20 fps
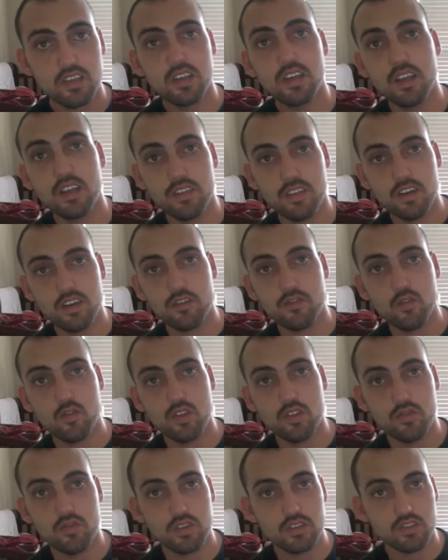and therefore
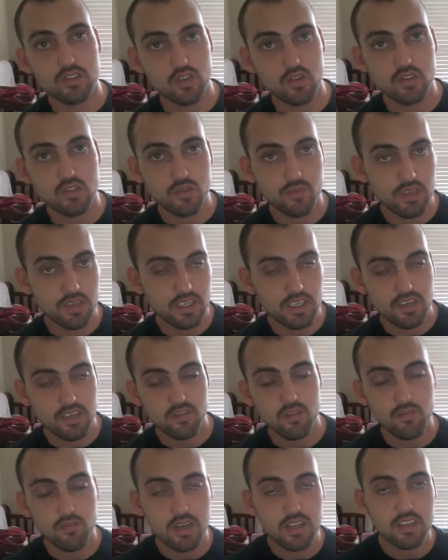the results are being
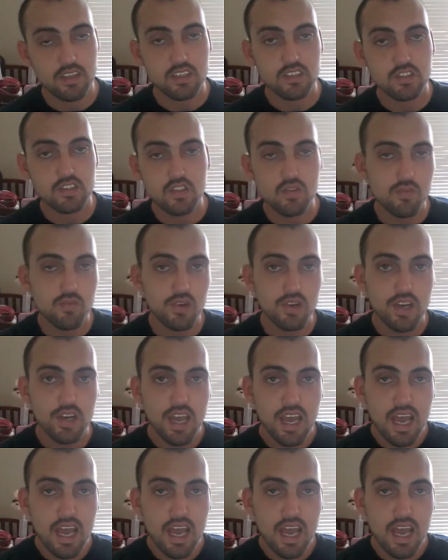given by the consumer.